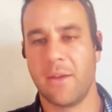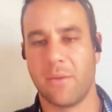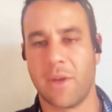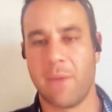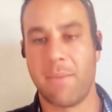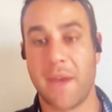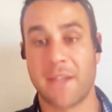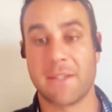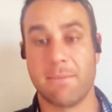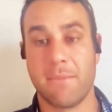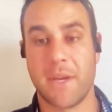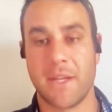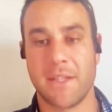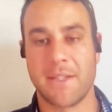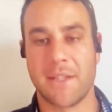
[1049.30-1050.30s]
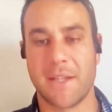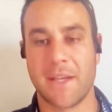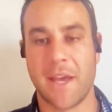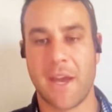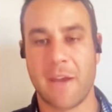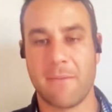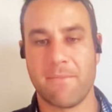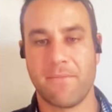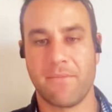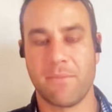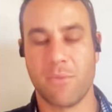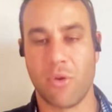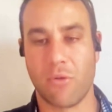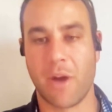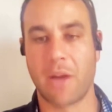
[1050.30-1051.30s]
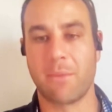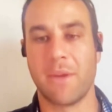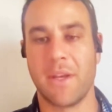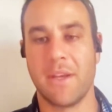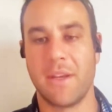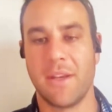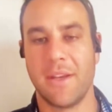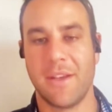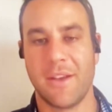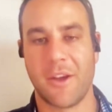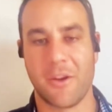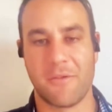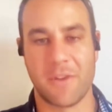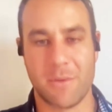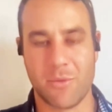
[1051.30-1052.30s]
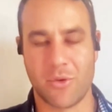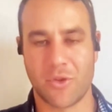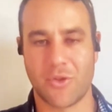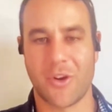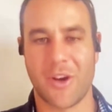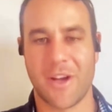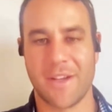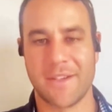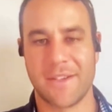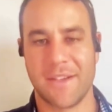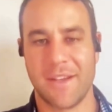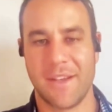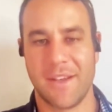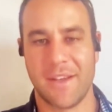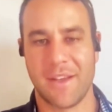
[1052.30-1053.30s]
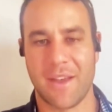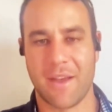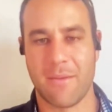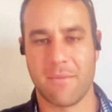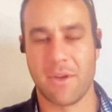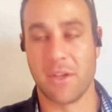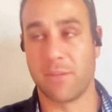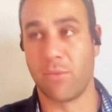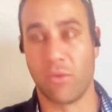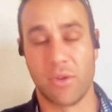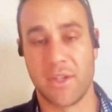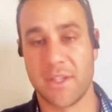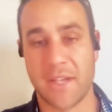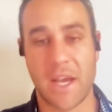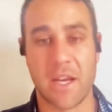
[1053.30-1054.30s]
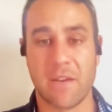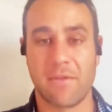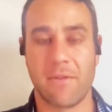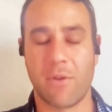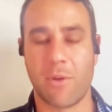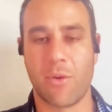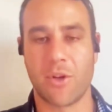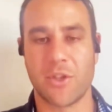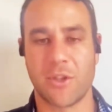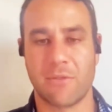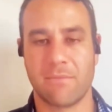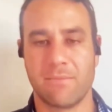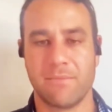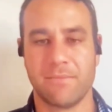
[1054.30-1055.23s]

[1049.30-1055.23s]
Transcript: get back some minutes in the game, more rugby, hopefully more tries, and it's more entertaining for everyone watching.